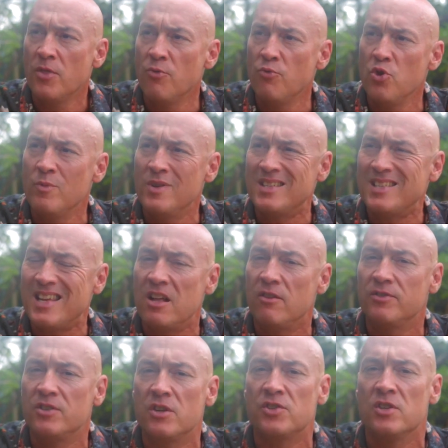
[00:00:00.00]
The room
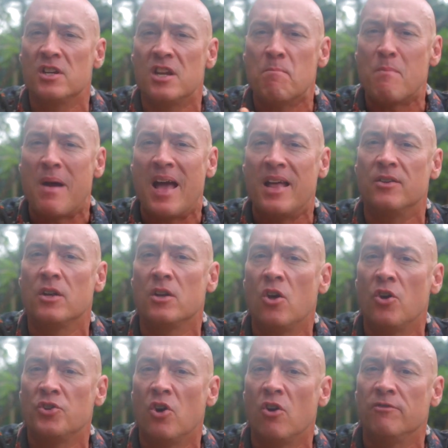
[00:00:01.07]
itself doesn't demand a
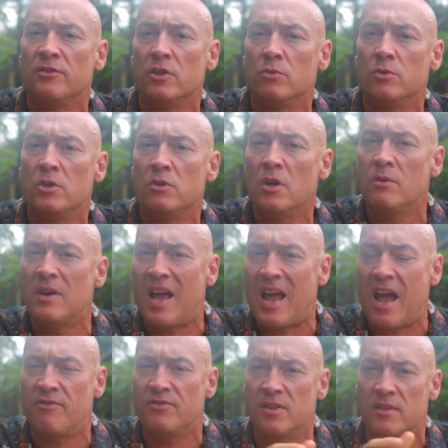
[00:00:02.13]
lot of you. You don't
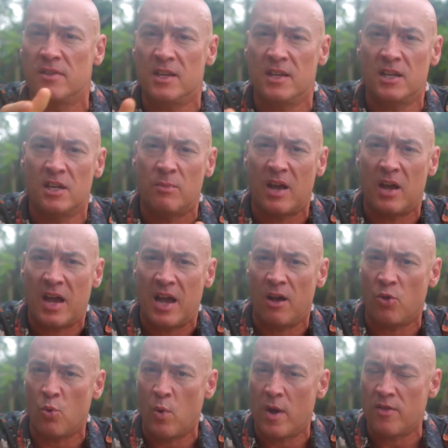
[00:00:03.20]
have to think about
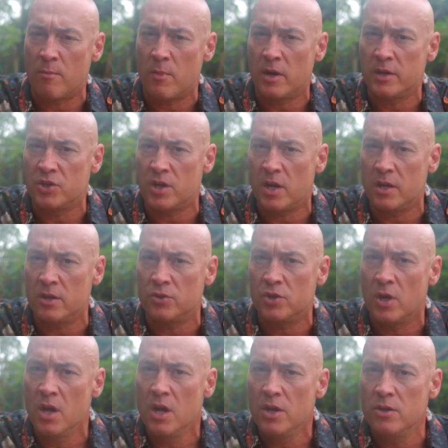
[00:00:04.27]
how the weather might change.